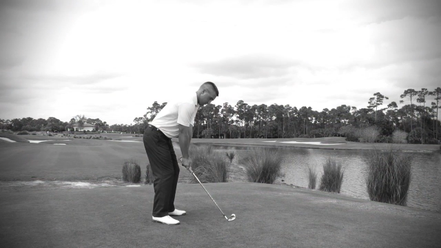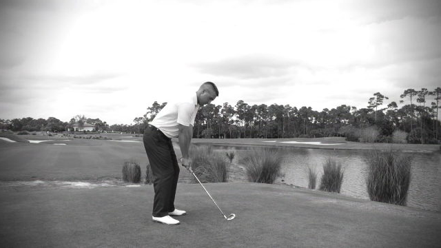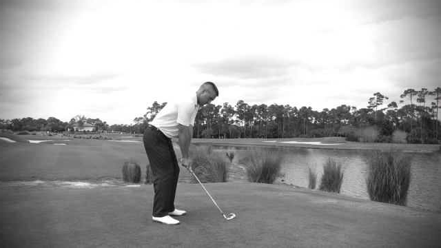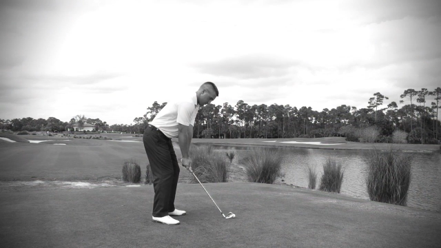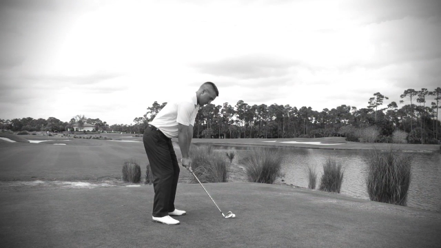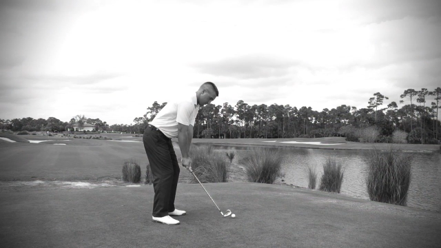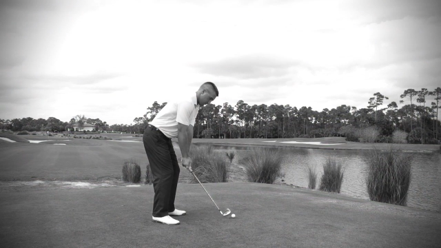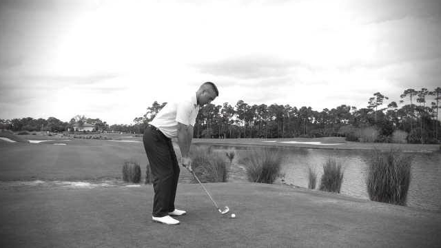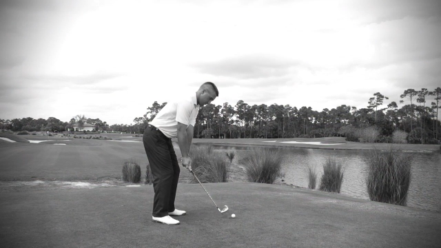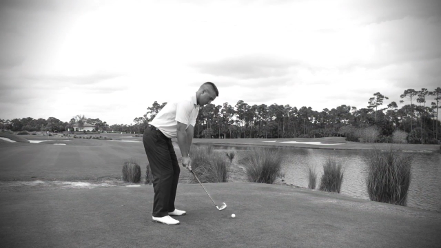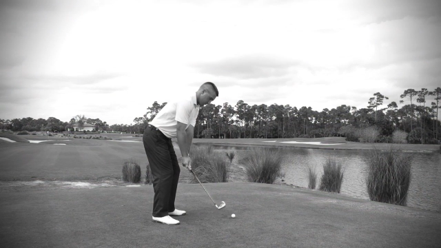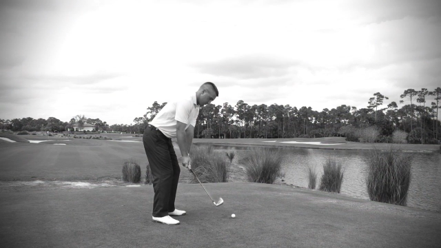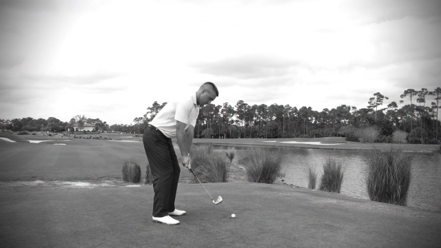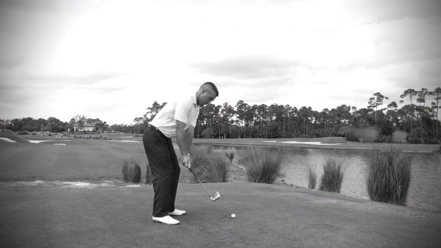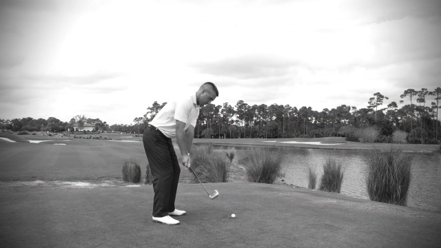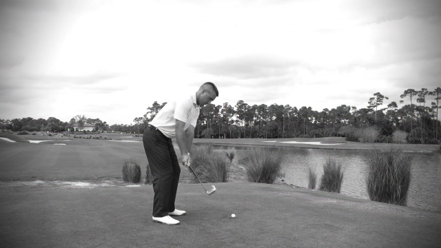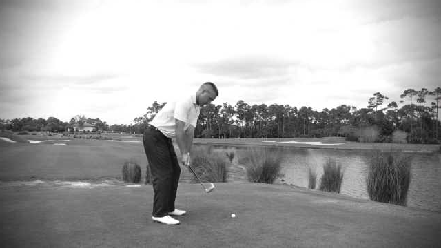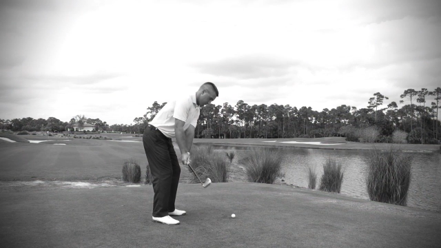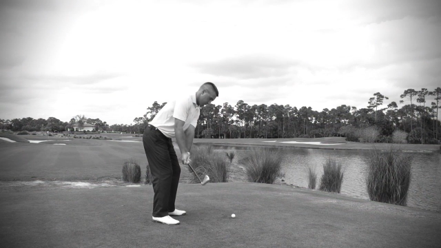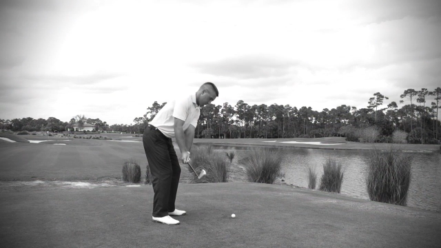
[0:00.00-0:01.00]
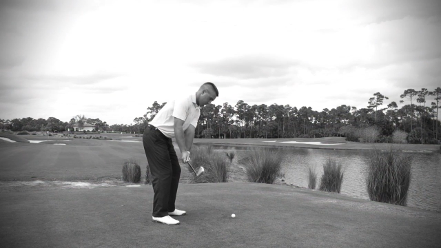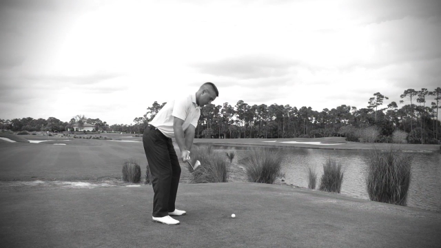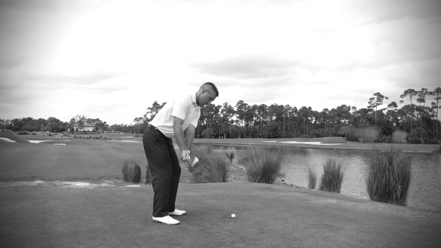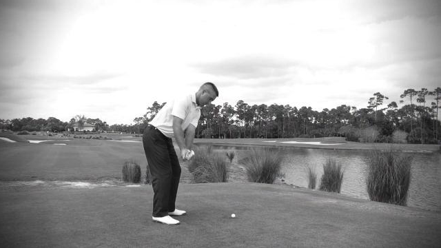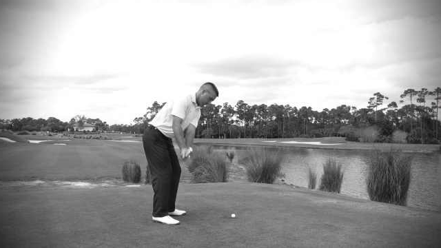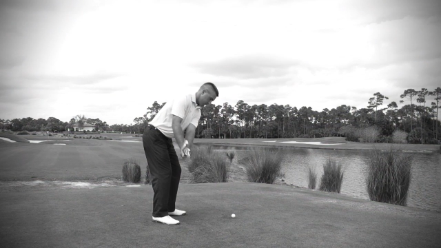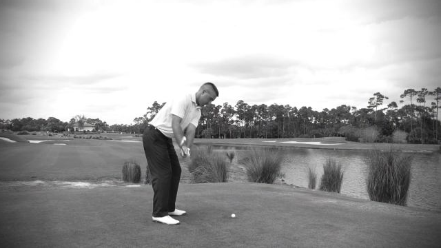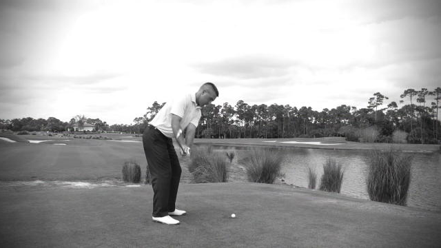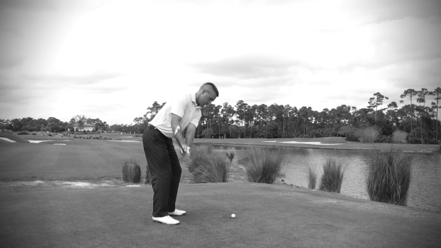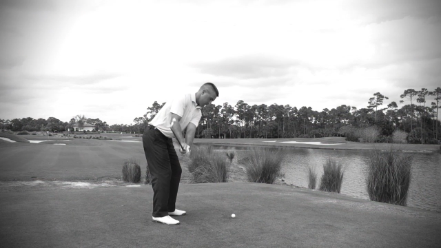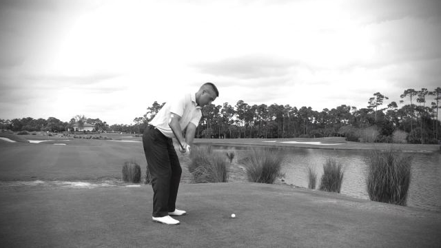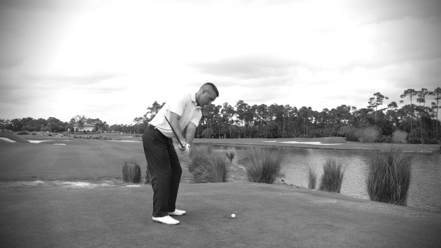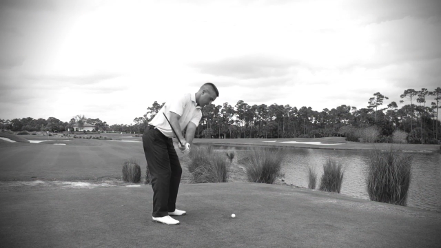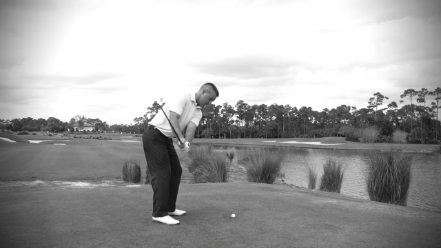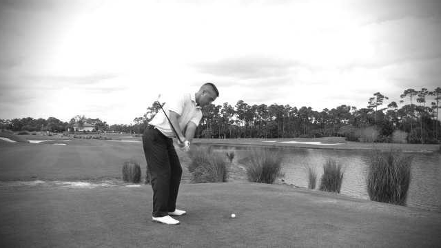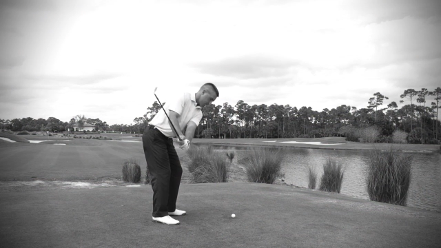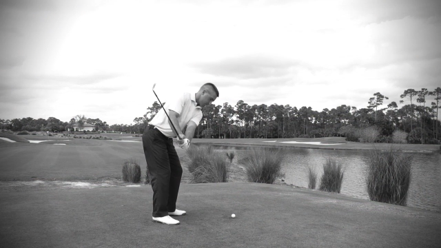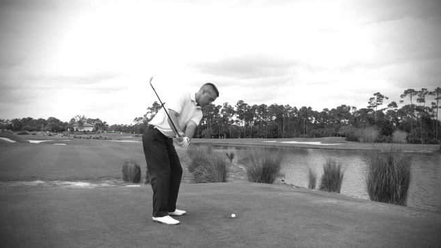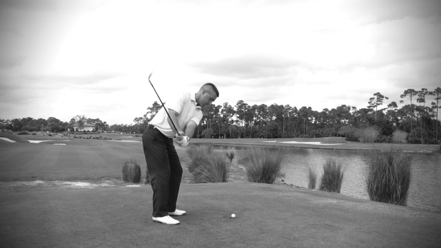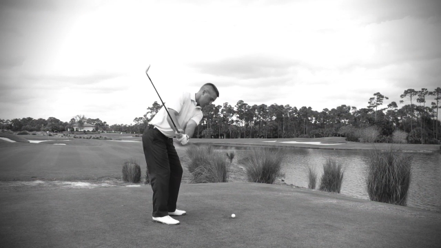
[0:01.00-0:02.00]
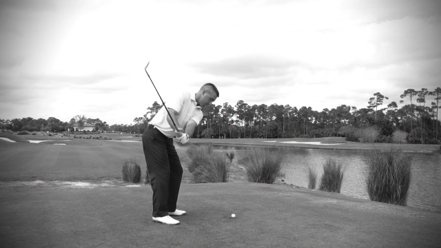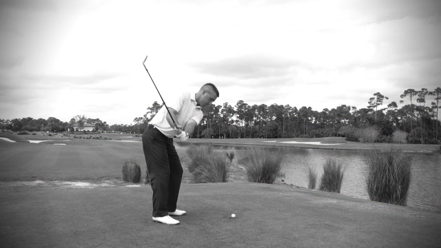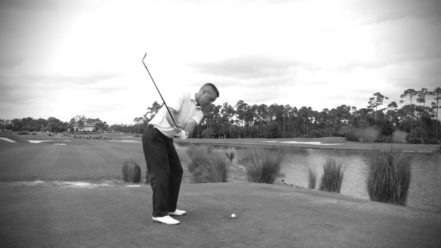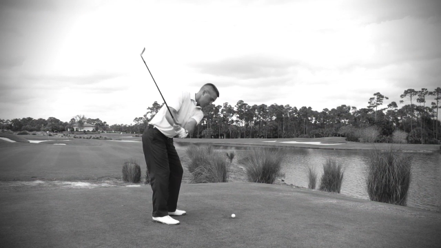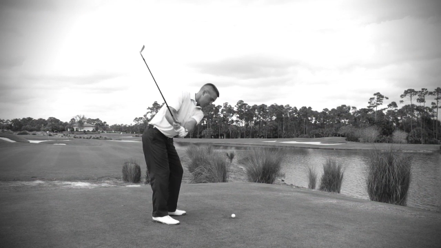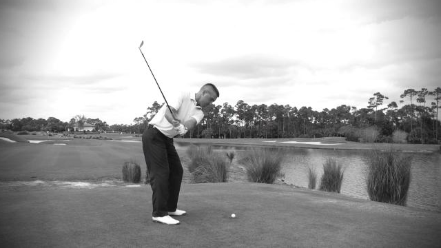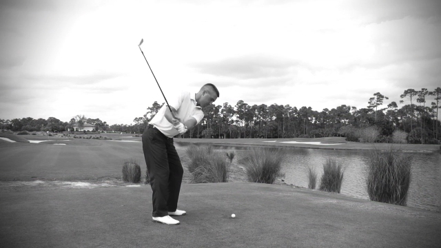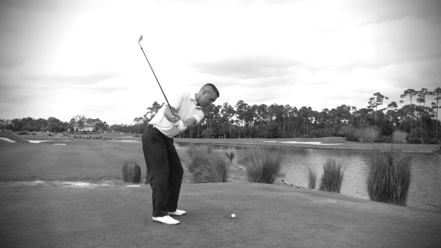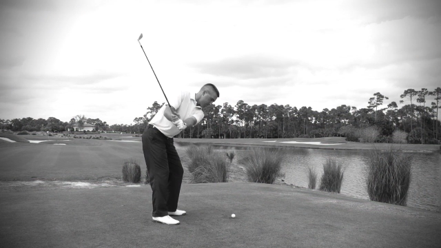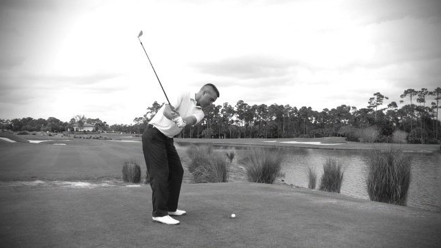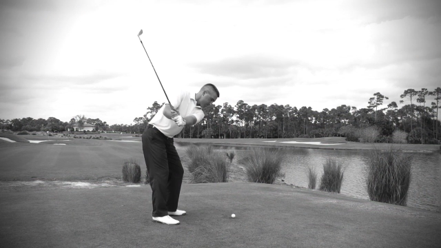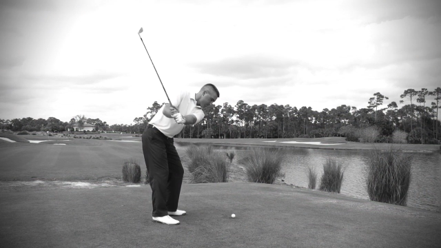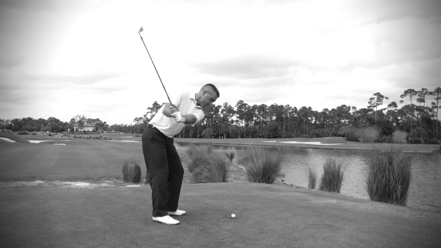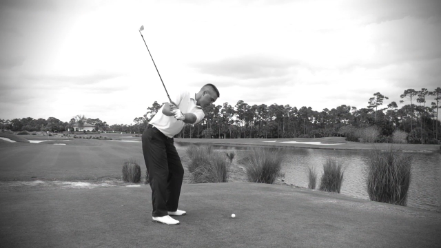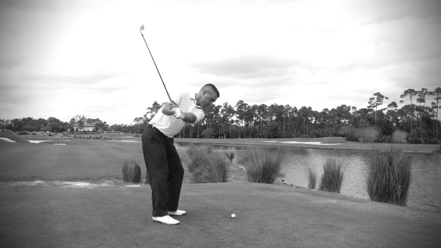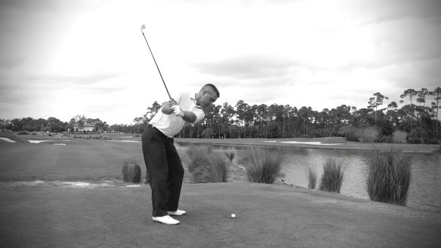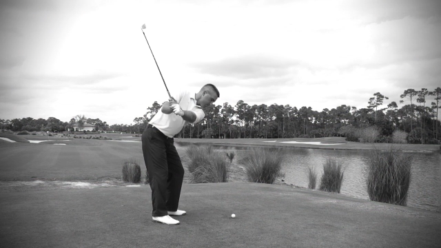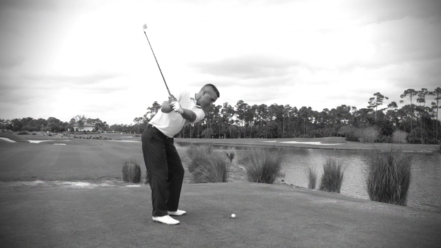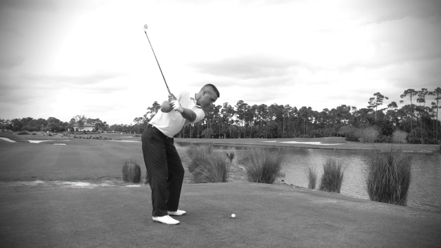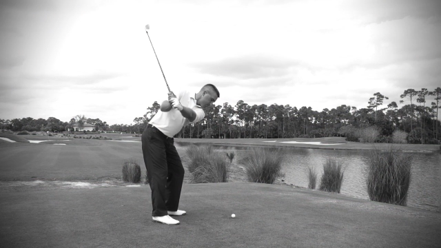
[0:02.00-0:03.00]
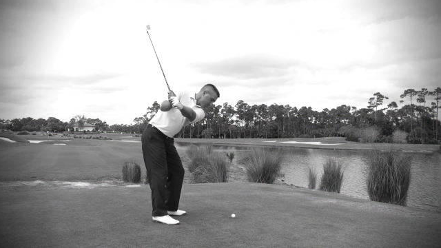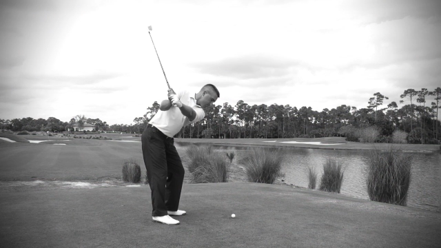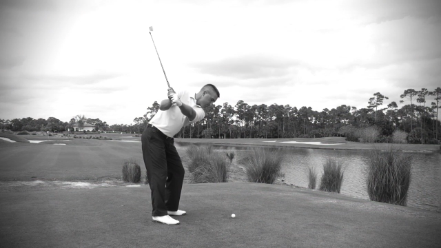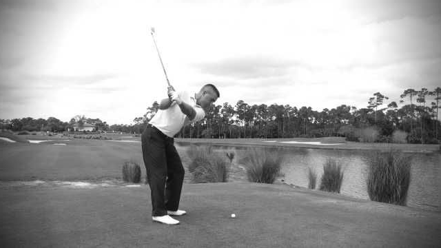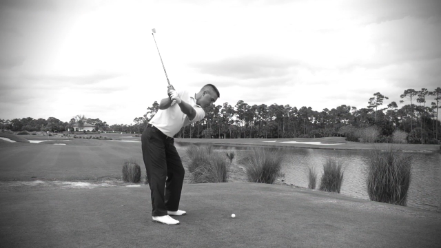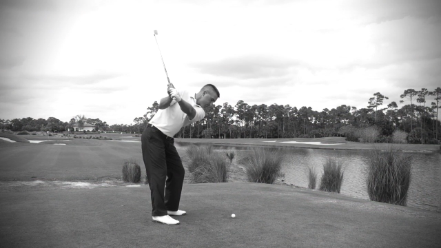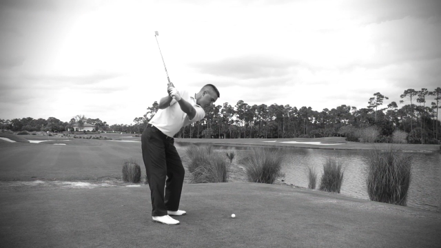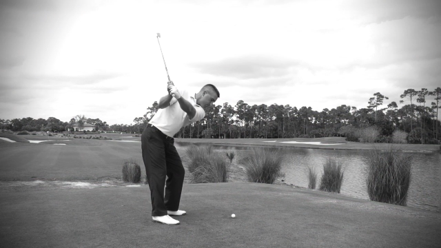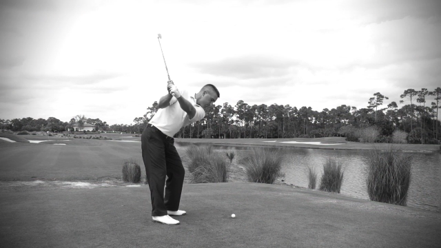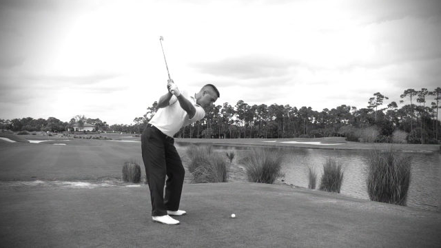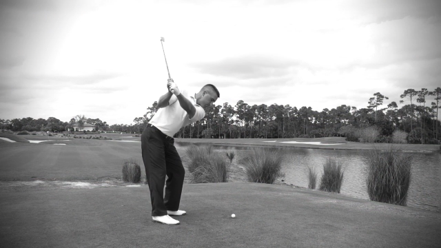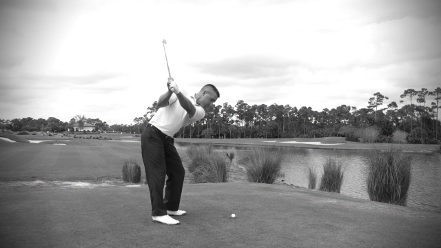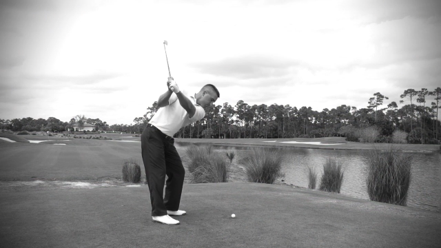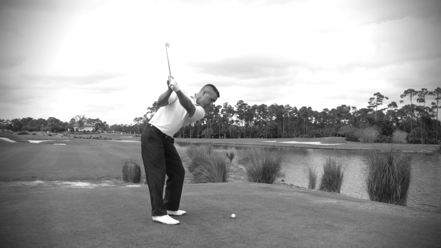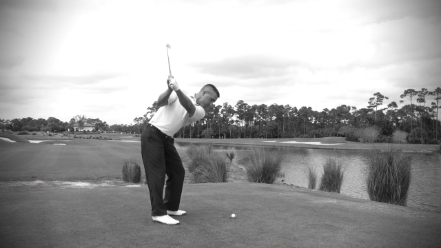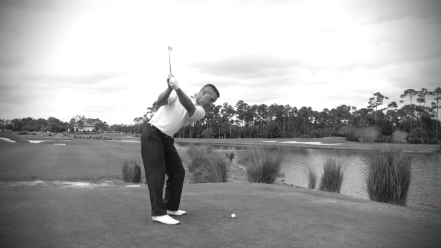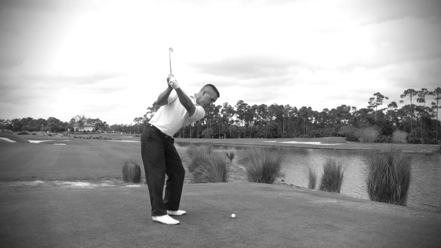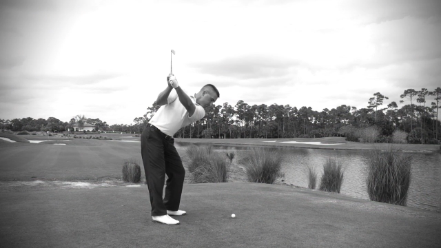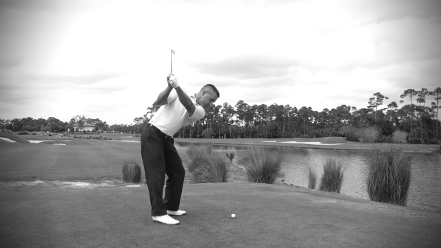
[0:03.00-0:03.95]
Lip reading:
(no speaker visible)